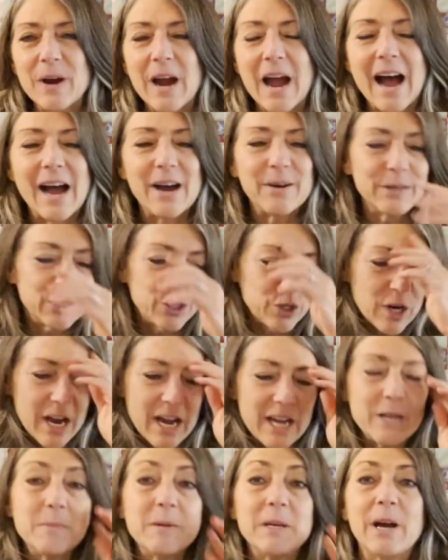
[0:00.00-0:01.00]
I was
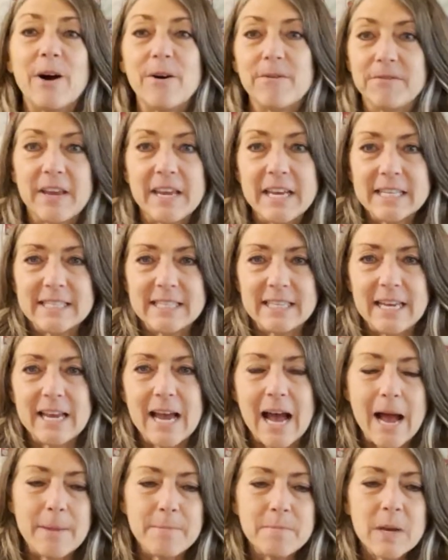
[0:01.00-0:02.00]
trying to be all fancy.
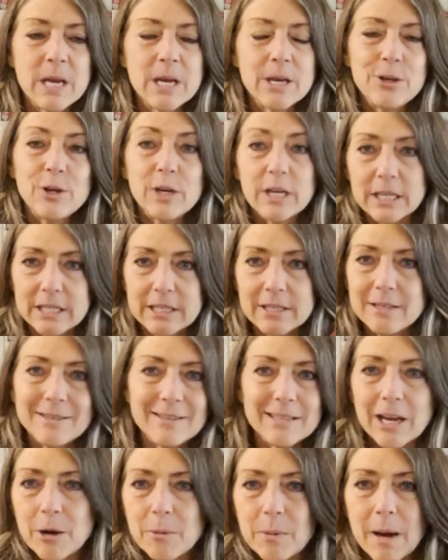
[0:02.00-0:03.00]
You can
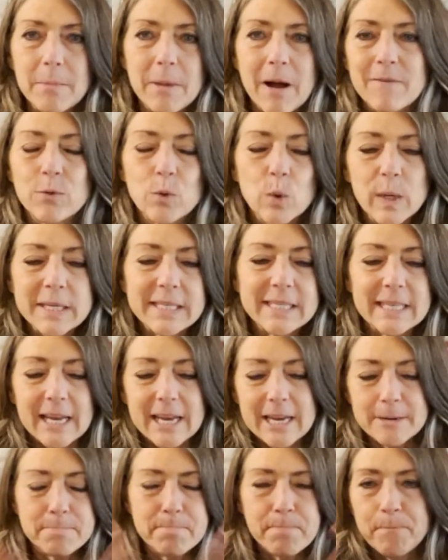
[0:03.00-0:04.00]
tell by my voice
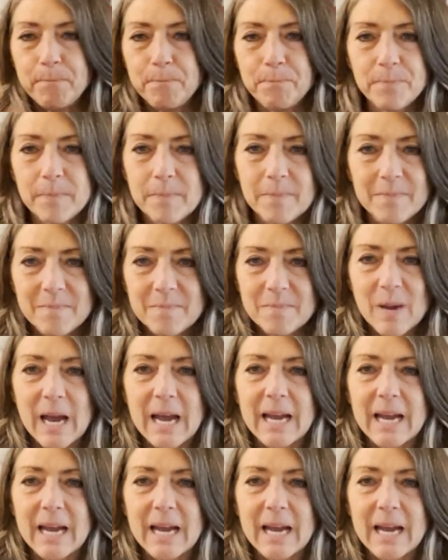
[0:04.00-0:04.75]
and